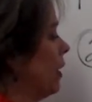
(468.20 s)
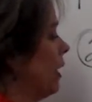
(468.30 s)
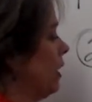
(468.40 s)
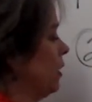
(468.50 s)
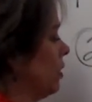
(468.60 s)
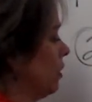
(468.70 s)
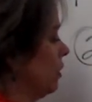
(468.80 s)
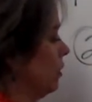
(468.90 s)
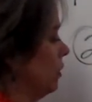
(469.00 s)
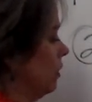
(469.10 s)

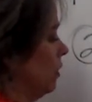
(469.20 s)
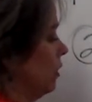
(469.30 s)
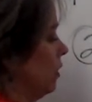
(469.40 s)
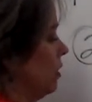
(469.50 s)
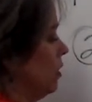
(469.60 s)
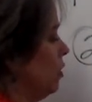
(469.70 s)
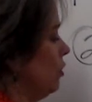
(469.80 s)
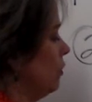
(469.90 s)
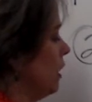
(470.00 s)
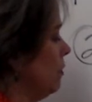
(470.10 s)
branch,
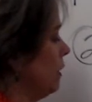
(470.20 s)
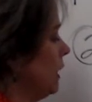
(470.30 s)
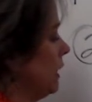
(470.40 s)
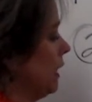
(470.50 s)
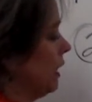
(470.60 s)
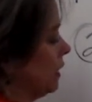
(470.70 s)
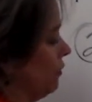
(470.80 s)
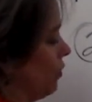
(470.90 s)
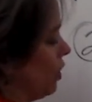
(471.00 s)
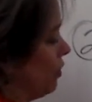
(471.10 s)
2 times
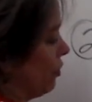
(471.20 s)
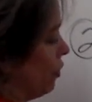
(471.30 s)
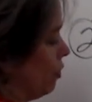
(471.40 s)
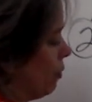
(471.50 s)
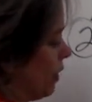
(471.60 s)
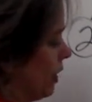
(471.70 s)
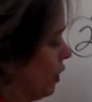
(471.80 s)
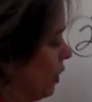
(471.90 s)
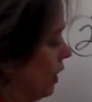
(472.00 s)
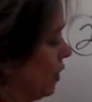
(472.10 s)
6 for our third
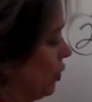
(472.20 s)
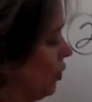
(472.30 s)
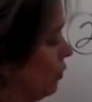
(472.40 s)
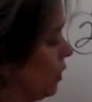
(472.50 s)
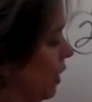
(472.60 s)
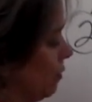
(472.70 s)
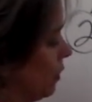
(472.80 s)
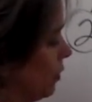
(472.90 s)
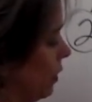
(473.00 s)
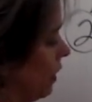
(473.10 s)
branch, and then 2
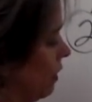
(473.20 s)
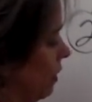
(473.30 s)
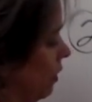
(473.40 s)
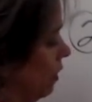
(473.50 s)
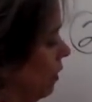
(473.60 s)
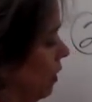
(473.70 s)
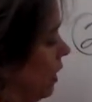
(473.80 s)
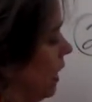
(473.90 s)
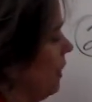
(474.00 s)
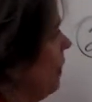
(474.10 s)
times 3.
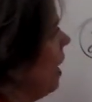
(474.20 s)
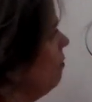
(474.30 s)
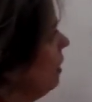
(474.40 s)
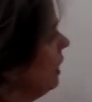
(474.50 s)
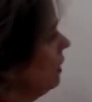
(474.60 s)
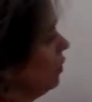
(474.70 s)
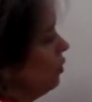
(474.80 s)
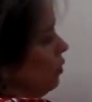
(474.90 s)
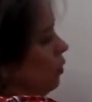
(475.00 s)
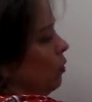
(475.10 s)
And that
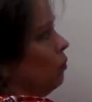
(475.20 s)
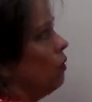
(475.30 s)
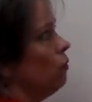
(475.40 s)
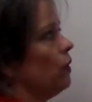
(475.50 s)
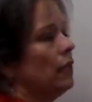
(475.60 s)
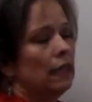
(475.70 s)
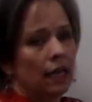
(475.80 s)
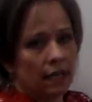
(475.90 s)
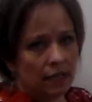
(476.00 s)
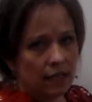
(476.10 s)
means when we
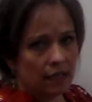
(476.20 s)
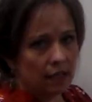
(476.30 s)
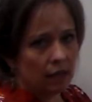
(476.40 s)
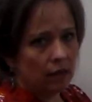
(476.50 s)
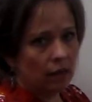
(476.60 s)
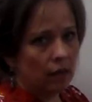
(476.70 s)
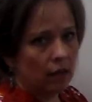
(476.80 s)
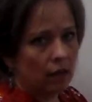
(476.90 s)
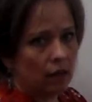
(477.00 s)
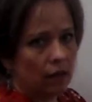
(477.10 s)
list this
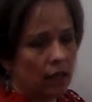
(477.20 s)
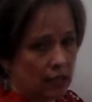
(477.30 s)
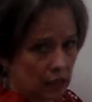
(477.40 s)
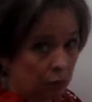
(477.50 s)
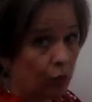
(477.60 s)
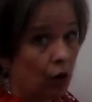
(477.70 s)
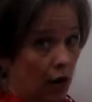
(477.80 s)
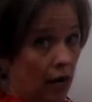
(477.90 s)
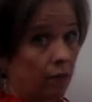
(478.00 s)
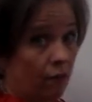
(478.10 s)
in its
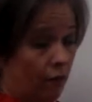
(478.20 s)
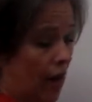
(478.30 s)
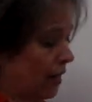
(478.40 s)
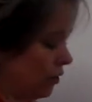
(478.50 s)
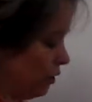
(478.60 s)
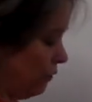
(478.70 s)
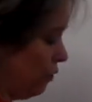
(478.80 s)
prime factor